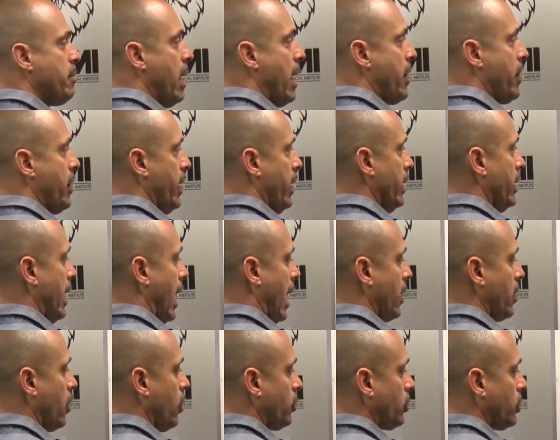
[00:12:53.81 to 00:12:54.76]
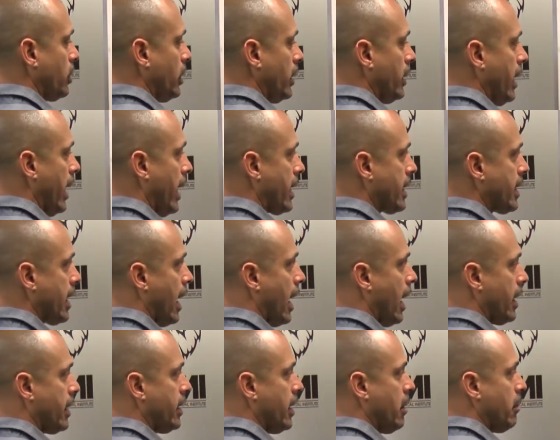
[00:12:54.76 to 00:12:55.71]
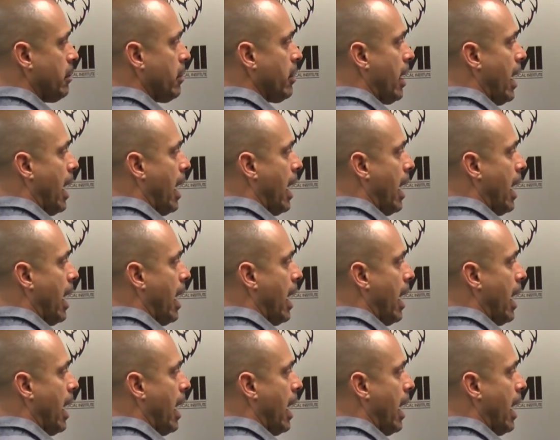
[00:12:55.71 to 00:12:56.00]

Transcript: method. I go to the next odd number.